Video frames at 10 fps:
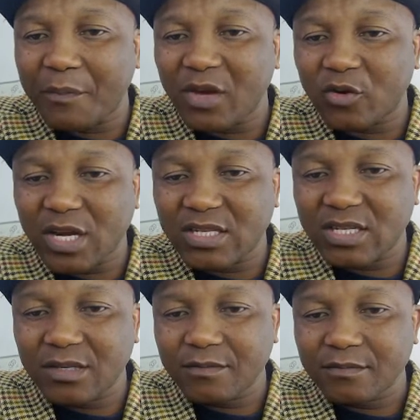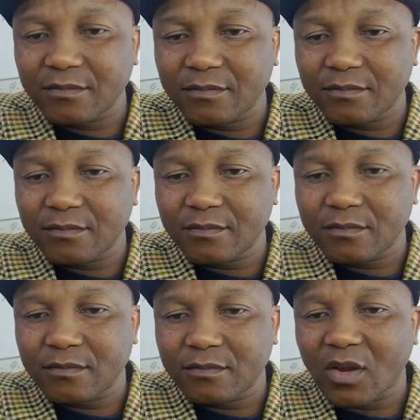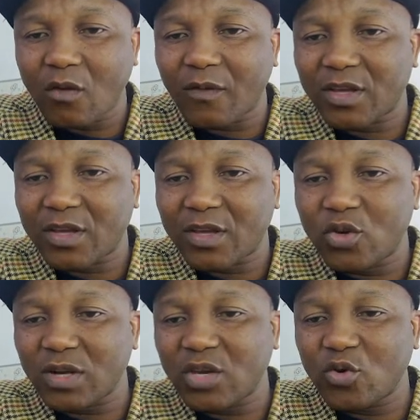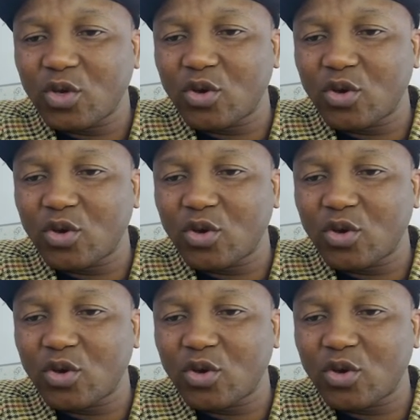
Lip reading: Our p equal to 18 over q. What is the q?